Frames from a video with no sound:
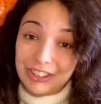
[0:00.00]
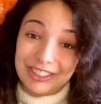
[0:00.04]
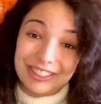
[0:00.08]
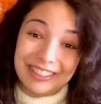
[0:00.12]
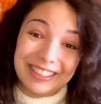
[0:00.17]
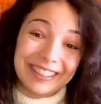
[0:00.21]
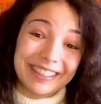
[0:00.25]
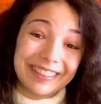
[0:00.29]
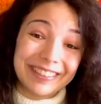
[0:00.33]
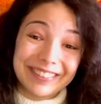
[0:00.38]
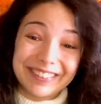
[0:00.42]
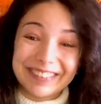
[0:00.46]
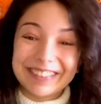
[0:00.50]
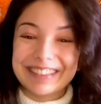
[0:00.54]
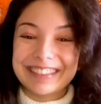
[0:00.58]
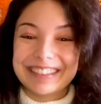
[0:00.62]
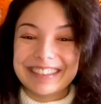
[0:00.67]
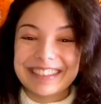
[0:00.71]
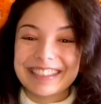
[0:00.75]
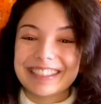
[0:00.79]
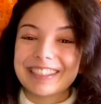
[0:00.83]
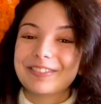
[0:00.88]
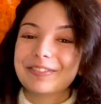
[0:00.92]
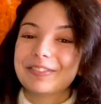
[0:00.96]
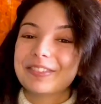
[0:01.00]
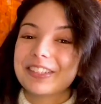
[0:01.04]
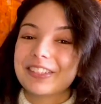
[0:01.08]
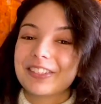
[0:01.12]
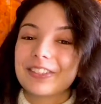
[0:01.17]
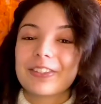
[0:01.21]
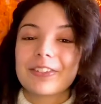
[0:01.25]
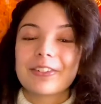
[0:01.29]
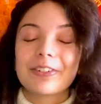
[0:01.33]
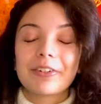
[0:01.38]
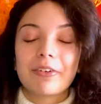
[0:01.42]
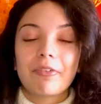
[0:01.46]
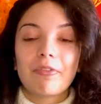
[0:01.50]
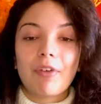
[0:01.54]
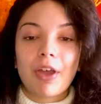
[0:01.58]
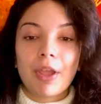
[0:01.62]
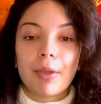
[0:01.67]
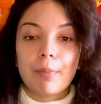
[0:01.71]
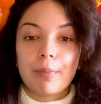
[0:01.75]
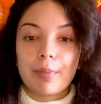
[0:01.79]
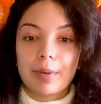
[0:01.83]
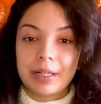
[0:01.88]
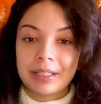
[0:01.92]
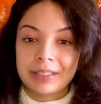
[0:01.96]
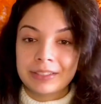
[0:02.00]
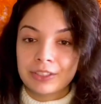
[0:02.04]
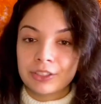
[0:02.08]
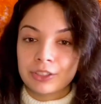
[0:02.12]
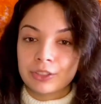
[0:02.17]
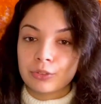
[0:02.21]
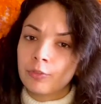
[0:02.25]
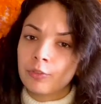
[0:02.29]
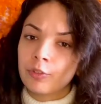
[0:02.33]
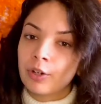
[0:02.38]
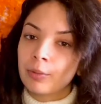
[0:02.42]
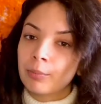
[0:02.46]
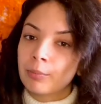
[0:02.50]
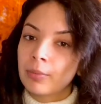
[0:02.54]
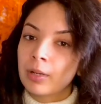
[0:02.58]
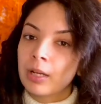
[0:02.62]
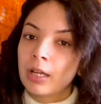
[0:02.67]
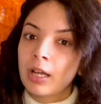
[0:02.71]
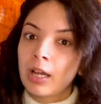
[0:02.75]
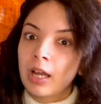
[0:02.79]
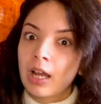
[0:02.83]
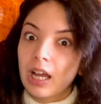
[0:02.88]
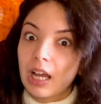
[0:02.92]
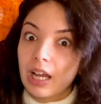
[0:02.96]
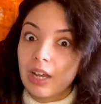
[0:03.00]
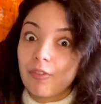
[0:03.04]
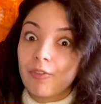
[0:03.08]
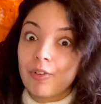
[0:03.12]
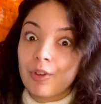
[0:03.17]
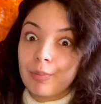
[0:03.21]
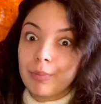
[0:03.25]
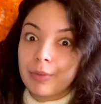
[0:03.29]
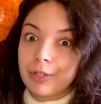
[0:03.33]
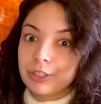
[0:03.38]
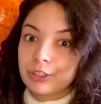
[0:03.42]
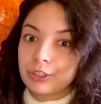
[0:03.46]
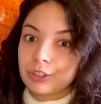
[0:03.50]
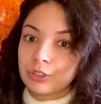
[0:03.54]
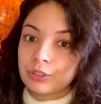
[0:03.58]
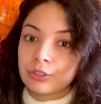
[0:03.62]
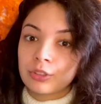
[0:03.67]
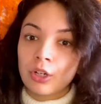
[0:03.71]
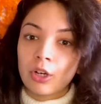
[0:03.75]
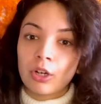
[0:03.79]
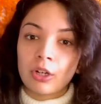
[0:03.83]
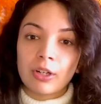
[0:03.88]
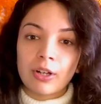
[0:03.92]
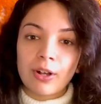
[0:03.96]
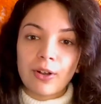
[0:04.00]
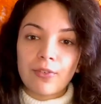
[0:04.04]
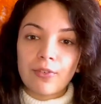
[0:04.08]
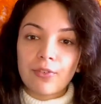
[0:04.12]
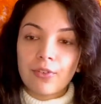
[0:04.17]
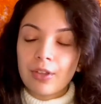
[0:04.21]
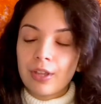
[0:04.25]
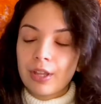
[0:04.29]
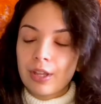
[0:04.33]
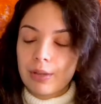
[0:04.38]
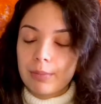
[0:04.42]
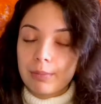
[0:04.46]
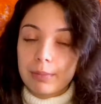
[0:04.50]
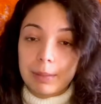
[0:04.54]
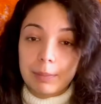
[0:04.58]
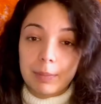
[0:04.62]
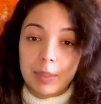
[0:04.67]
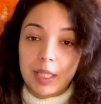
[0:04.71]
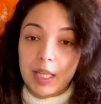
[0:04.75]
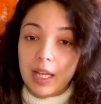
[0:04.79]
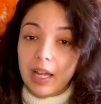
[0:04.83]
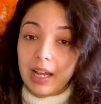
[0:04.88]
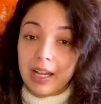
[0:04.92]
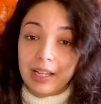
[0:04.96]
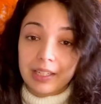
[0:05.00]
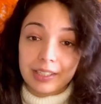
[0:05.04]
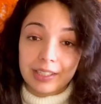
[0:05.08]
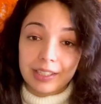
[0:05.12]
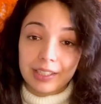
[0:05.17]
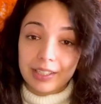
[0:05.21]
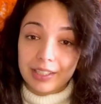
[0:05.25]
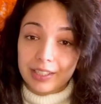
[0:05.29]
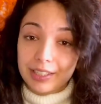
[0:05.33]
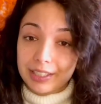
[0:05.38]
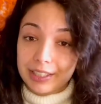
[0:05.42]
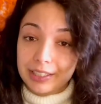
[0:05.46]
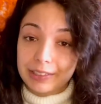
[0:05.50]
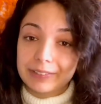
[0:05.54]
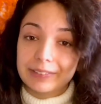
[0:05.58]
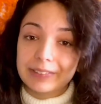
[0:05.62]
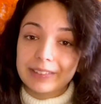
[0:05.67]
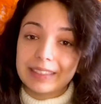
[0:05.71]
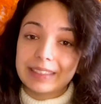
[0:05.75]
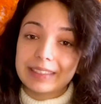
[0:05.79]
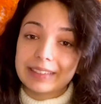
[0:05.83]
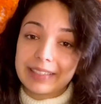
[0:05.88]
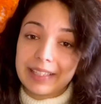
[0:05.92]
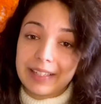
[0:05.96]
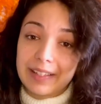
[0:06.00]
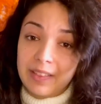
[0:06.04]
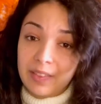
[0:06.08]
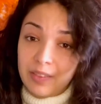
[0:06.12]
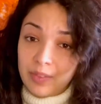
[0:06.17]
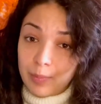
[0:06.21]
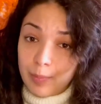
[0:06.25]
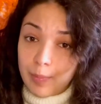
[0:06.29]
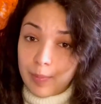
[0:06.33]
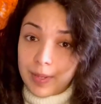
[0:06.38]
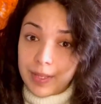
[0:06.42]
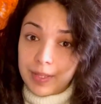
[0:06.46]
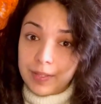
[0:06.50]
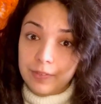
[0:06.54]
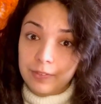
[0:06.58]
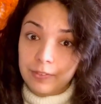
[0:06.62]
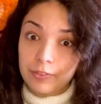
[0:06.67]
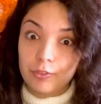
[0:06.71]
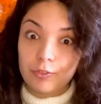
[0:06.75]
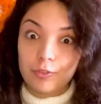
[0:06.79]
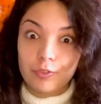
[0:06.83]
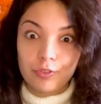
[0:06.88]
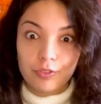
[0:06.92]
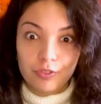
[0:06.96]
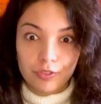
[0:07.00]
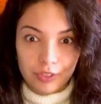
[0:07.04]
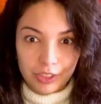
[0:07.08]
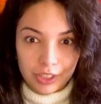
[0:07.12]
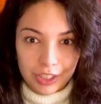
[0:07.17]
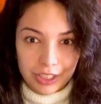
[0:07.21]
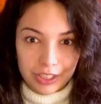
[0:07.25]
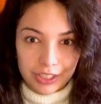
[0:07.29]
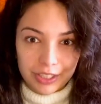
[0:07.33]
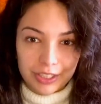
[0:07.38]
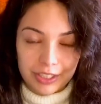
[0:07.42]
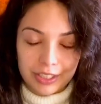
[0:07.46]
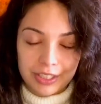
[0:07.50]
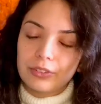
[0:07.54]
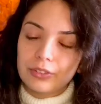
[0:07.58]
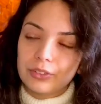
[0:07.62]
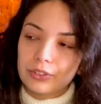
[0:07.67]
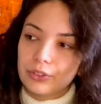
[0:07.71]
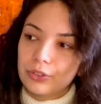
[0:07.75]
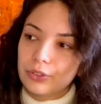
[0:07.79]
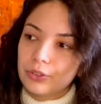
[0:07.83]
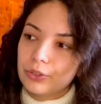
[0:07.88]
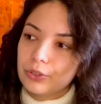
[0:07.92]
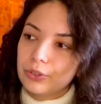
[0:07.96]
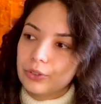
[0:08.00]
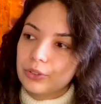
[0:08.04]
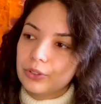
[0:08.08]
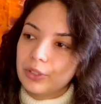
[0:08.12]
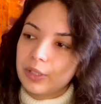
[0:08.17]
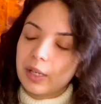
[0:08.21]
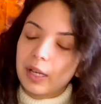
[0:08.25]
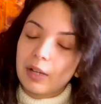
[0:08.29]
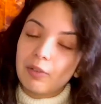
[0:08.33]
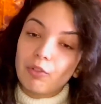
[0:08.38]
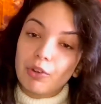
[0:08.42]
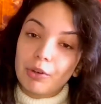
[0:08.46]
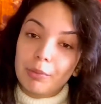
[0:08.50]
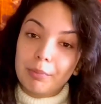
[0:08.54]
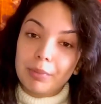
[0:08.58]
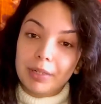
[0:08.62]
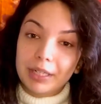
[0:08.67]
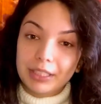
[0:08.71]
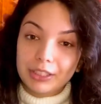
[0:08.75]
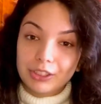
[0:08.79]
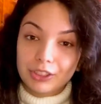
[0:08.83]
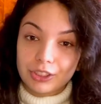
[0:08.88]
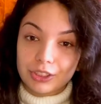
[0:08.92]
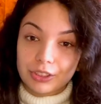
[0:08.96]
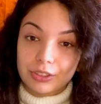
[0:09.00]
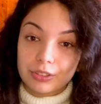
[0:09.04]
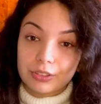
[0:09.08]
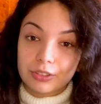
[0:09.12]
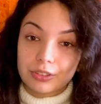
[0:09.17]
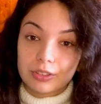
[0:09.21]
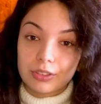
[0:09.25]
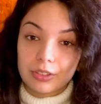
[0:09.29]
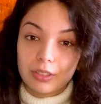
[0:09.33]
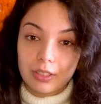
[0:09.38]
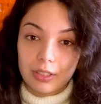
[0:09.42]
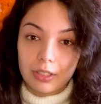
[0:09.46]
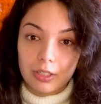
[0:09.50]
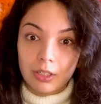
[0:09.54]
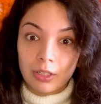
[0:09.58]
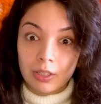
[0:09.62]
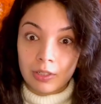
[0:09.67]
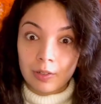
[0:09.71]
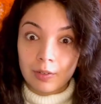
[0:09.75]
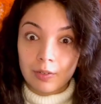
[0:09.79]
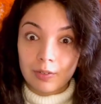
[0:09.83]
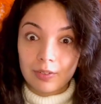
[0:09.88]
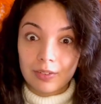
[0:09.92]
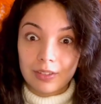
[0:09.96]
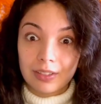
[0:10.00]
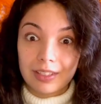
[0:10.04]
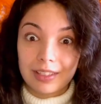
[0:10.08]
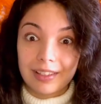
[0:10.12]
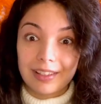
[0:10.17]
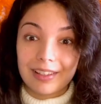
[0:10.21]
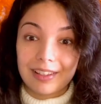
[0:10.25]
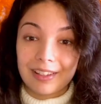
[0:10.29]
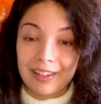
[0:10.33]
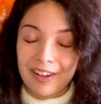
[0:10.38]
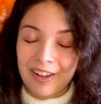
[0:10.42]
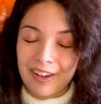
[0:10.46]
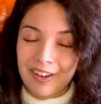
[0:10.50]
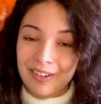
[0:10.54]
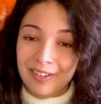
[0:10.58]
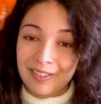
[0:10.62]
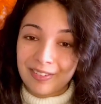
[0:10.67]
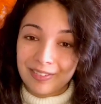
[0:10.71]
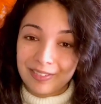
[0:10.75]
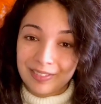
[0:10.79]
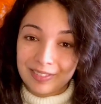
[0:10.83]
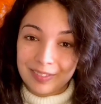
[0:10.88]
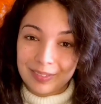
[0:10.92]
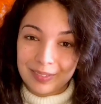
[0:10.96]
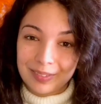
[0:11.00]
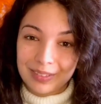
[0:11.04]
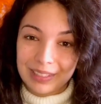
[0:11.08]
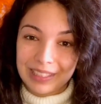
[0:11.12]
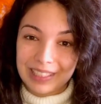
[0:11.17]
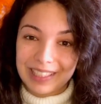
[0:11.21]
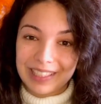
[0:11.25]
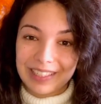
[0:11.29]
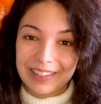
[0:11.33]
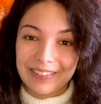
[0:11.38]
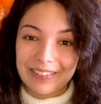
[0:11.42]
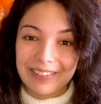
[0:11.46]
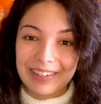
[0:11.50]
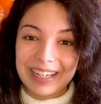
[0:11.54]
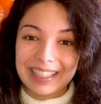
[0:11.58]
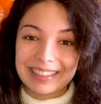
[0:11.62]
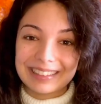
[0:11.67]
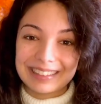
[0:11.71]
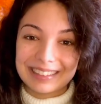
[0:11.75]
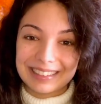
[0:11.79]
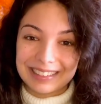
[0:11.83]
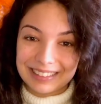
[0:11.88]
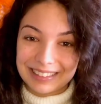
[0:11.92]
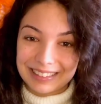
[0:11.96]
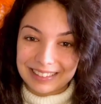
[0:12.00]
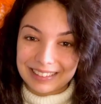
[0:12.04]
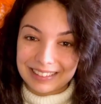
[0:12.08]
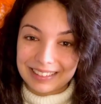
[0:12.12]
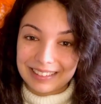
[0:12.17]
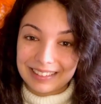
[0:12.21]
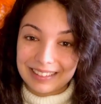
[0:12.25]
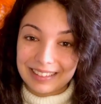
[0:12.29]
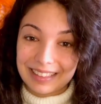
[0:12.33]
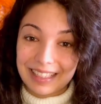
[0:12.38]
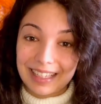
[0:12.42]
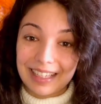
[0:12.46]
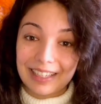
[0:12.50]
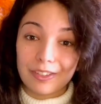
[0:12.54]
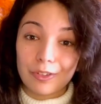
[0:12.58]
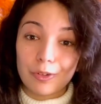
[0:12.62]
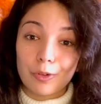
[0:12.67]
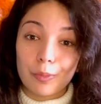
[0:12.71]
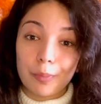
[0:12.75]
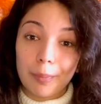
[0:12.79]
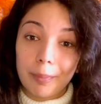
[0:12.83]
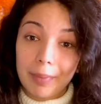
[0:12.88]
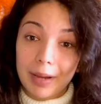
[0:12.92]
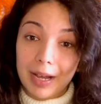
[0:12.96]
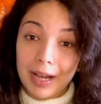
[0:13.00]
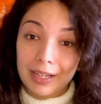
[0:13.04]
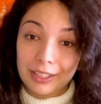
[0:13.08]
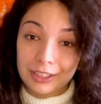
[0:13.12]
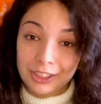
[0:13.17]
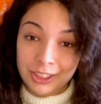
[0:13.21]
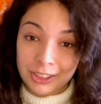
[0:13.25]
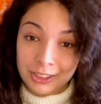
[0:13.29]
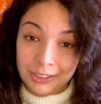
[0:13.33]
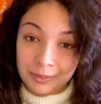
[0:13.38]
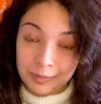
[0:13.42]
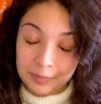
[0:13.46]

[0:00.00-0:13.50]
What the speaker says: They're going to shift your vibration from a vibration of maybe anger, resentment, fear, to a vibration of love, gratitude, and compassion.